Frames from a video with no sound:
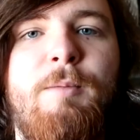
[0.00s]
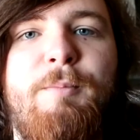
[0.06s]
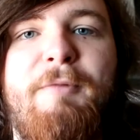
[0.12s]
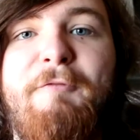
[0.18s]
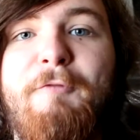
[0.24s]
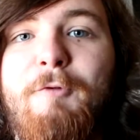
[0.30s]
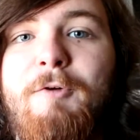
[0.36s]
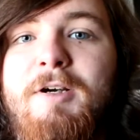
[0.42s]

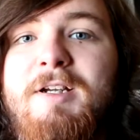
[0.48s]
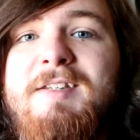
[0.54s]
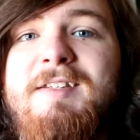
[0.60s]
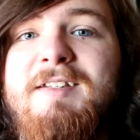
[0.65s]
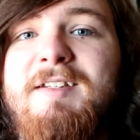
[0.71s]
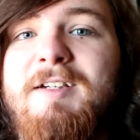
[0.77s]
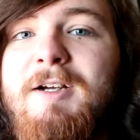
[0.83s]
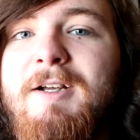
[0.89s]
Before I
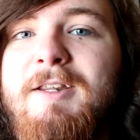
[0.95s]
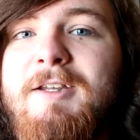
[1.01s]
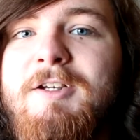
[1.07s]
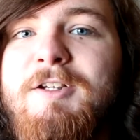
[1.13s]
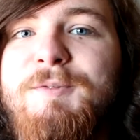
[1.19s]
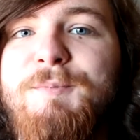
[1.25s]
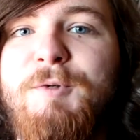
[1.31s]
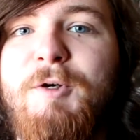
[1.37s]
start the
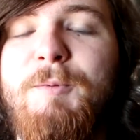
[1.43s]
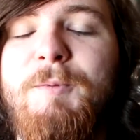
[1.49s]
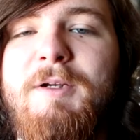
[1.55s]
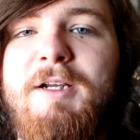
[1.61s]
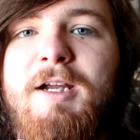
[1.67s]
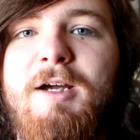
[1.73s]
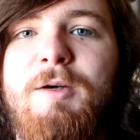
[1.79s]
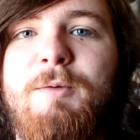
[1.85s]
news
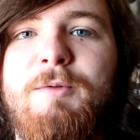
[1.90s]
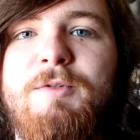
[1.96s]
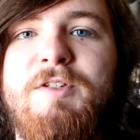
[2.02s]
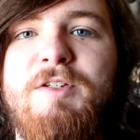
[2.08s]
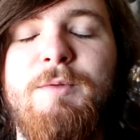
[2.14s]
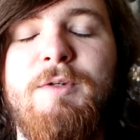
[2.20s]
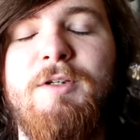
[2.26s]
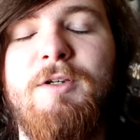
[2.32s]
properly, I want
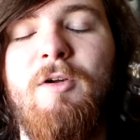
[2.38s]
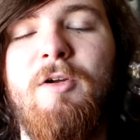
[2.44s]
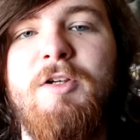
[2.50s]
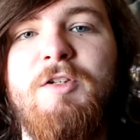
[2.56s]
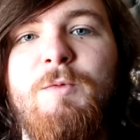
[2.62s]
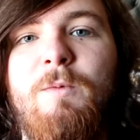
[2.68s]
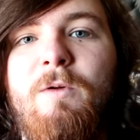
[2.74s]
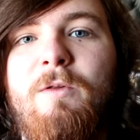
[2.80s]
to
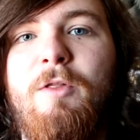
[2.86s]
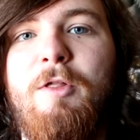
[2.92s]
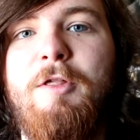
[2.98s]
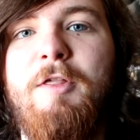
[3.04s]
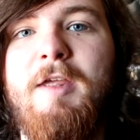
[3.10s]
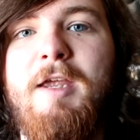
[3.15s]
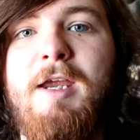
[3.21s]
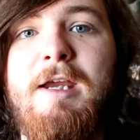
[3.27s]
acknowledge one
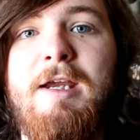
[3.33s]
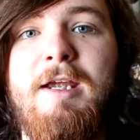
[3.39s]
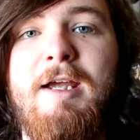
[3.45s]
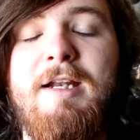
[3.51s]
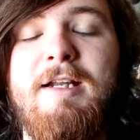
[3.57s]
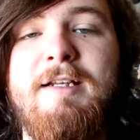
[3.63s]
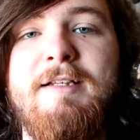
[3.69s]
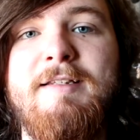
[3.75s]
thing,
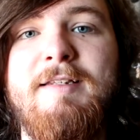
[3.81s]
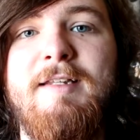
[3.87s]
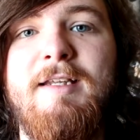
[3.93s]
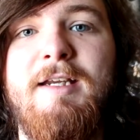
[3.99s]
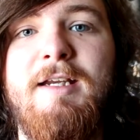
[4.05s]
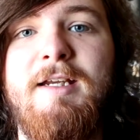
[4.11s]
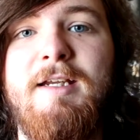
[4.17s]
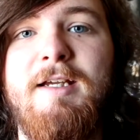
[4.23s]
and it's
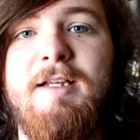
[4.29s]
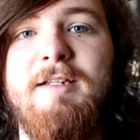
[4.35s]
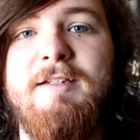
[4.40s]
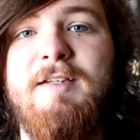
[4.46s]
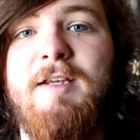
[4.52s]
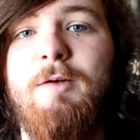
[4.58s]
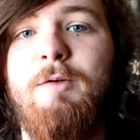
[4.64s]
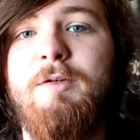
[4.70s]
the
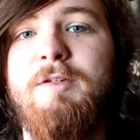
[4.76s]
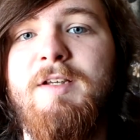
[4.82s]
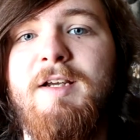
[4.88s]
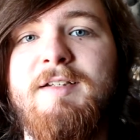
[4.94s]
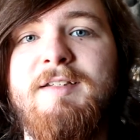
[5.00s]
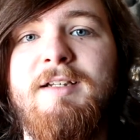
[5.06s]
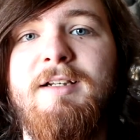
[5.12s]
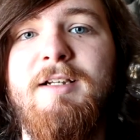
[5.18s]
terror
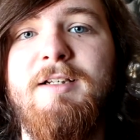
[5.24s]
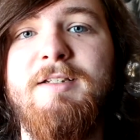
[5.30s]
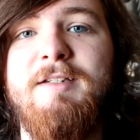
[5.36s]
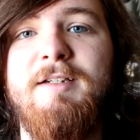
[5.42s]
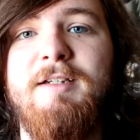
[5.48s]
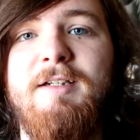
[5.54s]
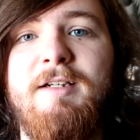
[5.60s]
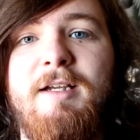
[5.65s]
attacks in
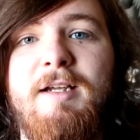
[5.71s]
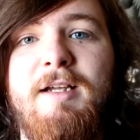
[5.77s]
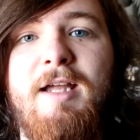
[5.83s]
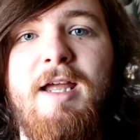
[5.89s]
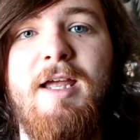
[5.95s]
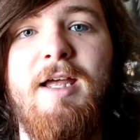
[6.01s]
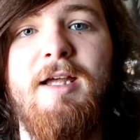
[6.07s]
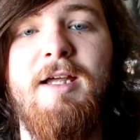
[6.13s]
London.
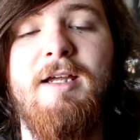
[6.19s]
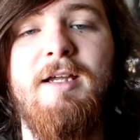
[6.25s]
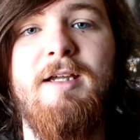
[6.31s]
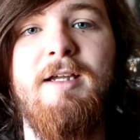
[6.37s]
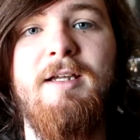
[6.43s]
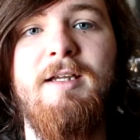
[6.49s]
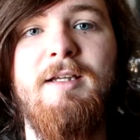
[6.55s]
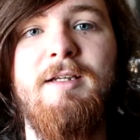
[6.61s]

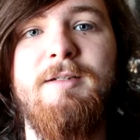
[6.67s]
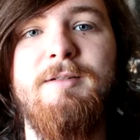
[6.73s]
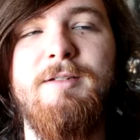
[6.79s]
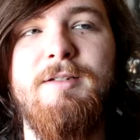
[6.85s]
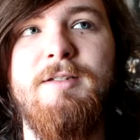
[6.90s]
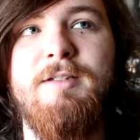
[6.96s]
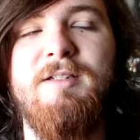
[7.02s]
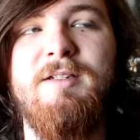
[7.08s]

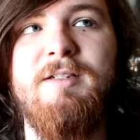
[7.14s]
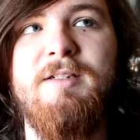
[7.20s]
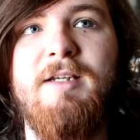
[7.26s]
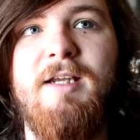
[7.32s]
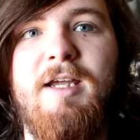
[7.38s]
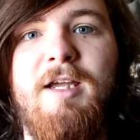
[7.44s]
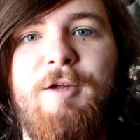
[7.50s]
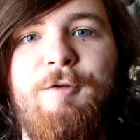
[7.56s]
And
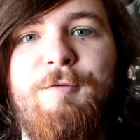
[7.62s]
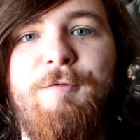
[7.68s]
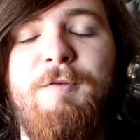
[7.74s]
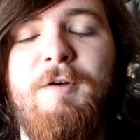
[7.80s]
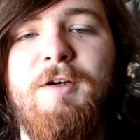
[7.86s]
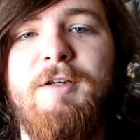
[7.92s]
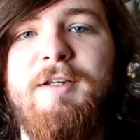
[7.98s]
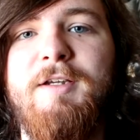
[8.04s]
yeah,
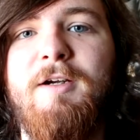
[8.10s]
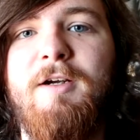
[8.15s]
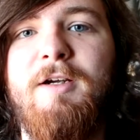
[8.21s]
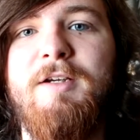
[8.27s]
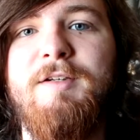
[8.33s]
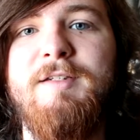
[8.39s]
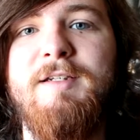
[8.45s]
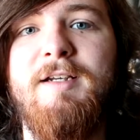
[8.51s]
fuck the guy
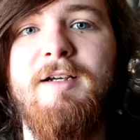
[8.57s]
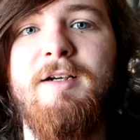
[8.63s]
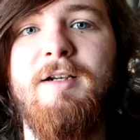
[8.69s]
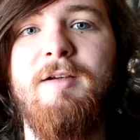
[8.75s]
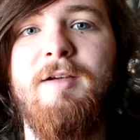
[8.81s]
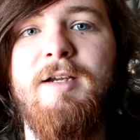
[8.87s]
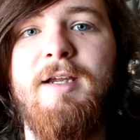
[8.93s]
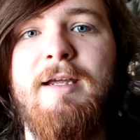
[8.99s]
who did it. I
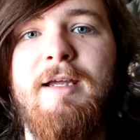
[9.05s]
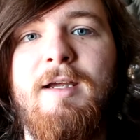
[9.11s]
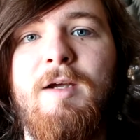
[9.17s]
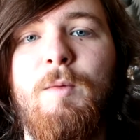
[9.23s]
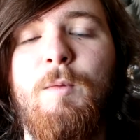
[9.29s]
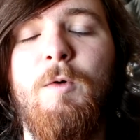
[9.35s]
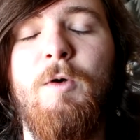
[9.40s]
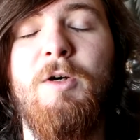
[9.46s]
don't
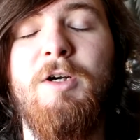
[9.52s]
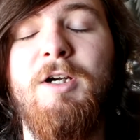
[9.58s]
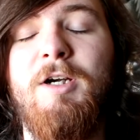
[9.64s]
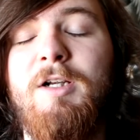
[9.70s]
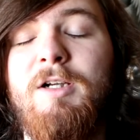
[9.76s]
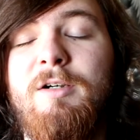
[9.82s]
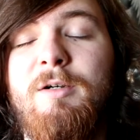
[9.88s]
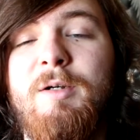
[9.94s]
care what
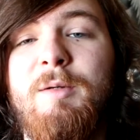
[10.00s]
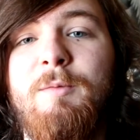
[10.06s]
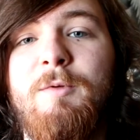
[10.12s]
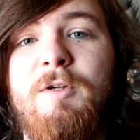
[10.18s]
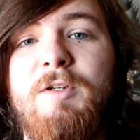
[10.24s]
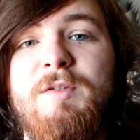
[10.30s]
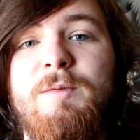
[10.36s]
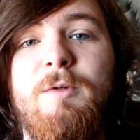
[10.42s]
colour he
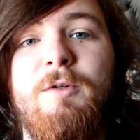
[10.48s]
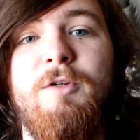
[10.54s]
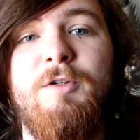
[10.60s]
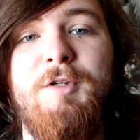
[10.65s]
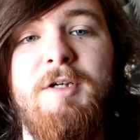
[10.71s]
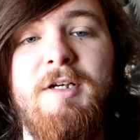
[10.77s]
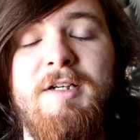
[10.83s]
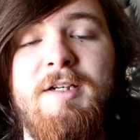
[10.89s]
was, what
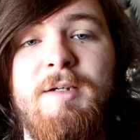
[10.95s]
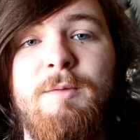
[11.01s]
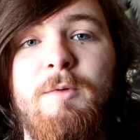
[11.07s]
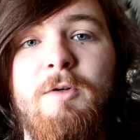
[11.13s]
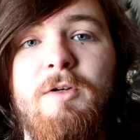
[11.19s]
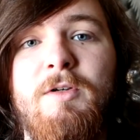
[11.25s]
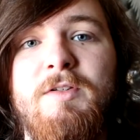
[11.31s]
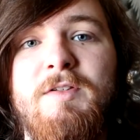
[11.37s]
creed he
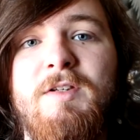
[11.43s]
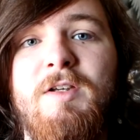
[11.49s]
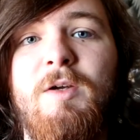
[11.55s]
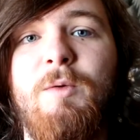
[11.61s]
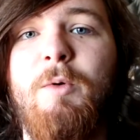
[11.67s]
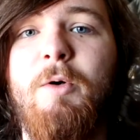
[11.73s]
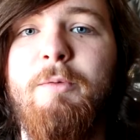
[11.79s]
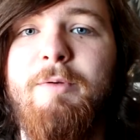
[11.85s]
was,
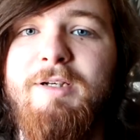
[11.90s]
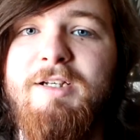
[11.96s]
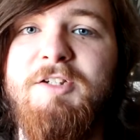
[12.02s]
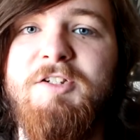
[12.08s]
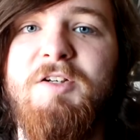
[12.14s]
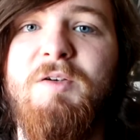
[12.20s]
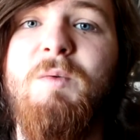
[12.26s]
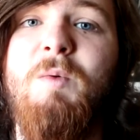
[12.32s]
what
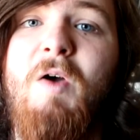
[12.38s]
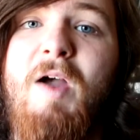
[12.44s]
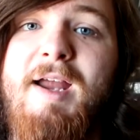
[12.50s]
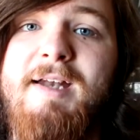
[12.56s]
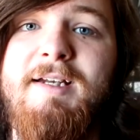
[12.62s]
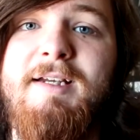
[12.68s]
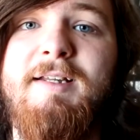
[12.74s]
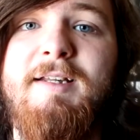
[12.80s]
religion, what
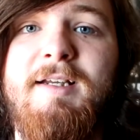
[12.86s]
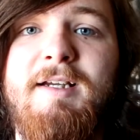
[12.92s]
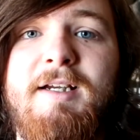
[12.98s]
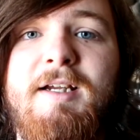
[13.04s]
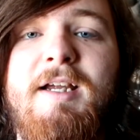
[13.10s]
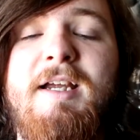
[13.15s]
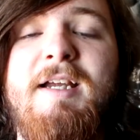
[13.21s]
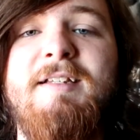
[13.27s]

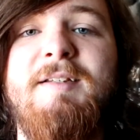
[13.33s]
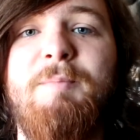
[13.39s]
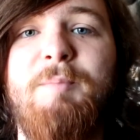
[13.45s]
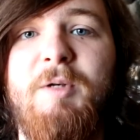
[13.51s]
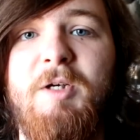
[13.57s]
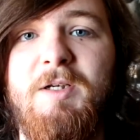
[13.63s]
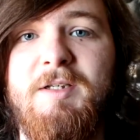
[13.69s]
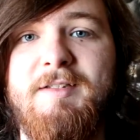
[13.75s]
anything. He's a
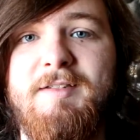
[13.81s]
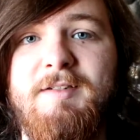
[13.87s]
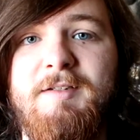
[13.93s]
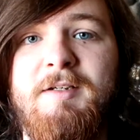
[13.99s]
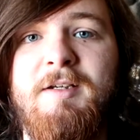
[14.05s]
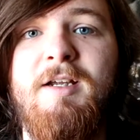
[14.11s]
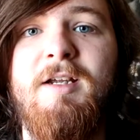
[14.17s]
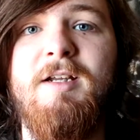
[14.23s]

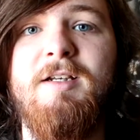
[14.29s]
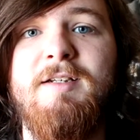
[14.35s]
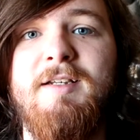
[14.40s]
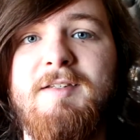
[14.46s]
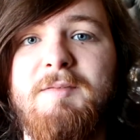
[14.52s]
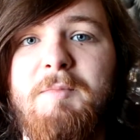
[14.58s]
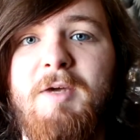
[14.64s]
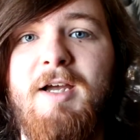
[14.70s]
bastard.
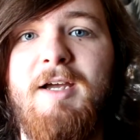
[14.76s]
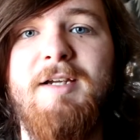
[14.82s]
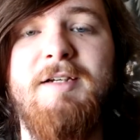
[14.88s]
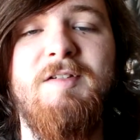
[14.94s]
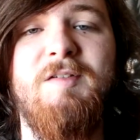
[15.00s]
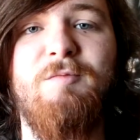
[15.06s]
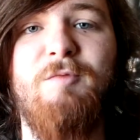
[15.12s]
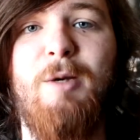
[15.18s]
Doesn't matter, he
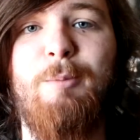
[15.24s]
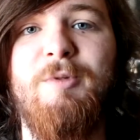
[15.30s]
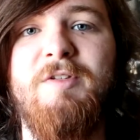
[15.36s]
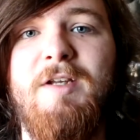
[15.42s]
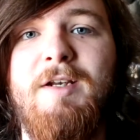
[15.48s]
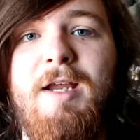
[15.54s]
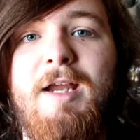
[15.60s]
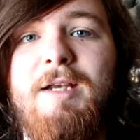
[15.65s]
doesn't
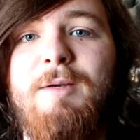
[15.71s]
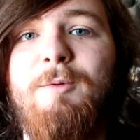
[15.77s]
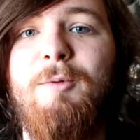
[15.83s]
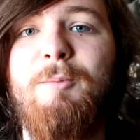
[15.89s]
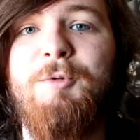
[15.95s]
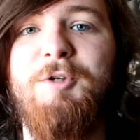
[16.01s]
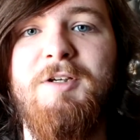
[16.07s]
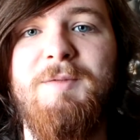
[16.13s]
represent
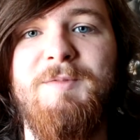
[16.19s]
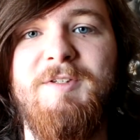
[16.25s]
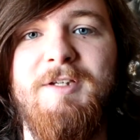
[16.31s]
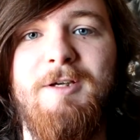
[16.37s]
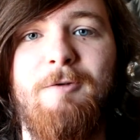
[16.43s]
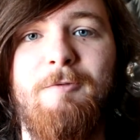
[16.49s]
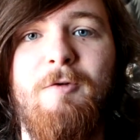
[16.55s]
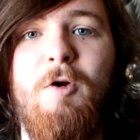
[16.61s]
anyone but
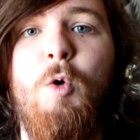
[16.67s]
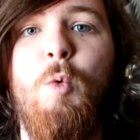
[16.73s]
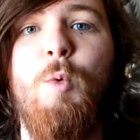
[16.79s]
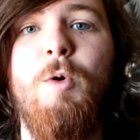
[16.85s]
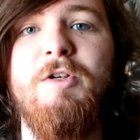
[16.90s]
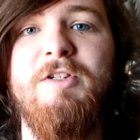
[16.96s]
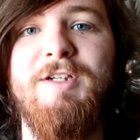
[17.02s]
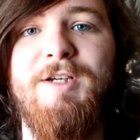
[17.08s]
himself.
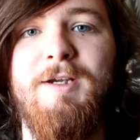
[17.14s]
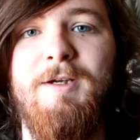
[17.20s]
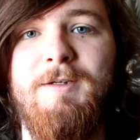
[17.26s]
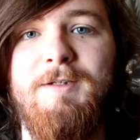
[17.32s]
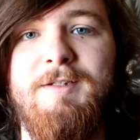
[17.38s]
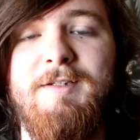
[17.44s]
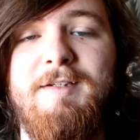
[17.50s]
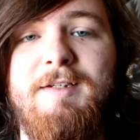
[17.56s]
What a
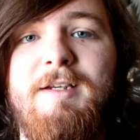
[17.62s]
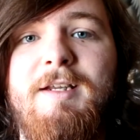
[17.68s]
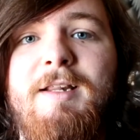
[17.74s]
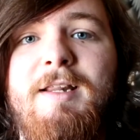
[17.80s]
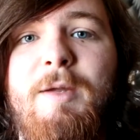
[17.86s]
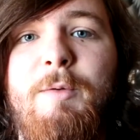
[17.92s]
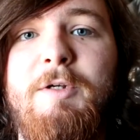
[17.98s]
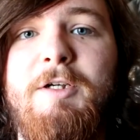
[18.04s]
cunt.
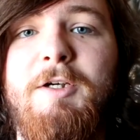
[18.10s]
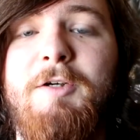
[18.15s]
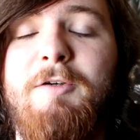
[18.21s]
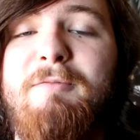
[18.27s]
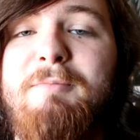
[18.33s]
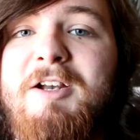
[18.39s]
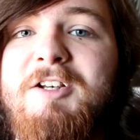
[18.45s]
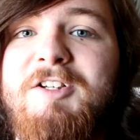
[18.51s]
There we
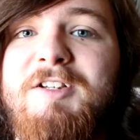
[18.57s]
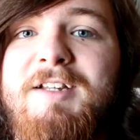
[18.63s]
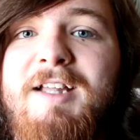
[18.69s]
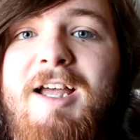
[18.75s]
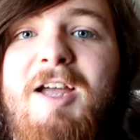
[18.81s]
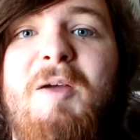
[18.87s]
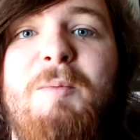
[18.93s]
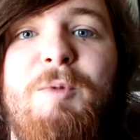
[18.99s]
go. Mention
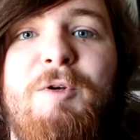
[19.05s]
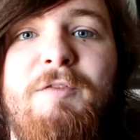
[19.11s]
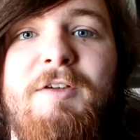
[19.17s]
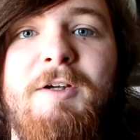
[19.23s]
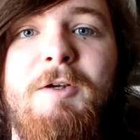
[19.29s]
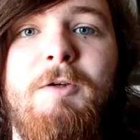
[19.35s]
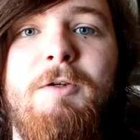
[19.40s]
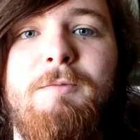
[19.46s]
that,
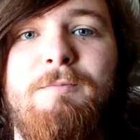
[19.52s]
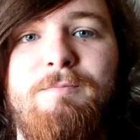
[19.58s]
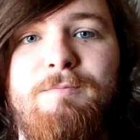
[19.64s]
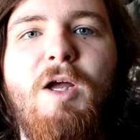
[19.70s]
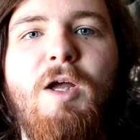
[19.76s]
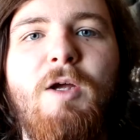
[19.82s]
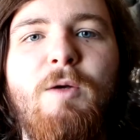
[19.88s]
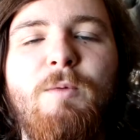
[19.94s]
moving on.
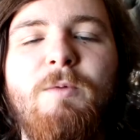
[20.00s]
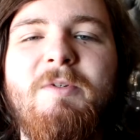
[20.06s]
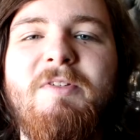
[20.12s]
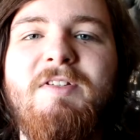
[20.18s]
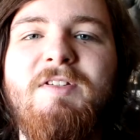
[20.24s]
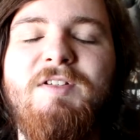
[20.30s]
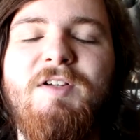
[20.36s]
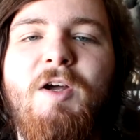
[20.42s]
We'll
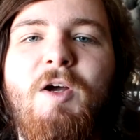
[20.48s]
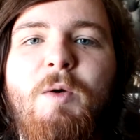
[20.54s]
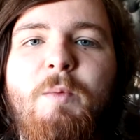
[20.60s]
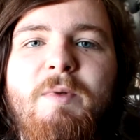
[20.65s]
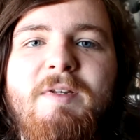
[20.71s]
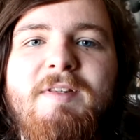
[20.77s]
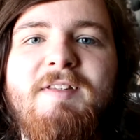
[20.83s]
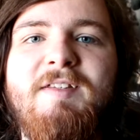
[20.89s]

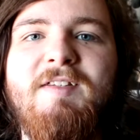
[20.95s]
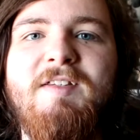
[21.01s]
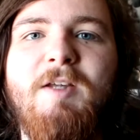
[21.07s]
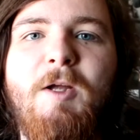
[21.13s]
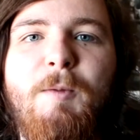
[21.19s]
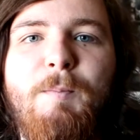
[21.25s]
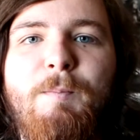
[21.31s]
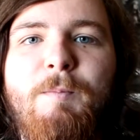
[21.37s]
start with
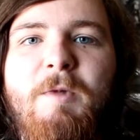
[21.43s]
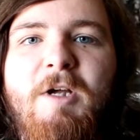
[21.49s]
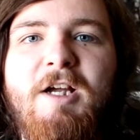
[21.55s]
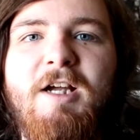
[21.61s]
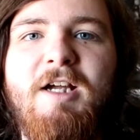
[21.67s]
some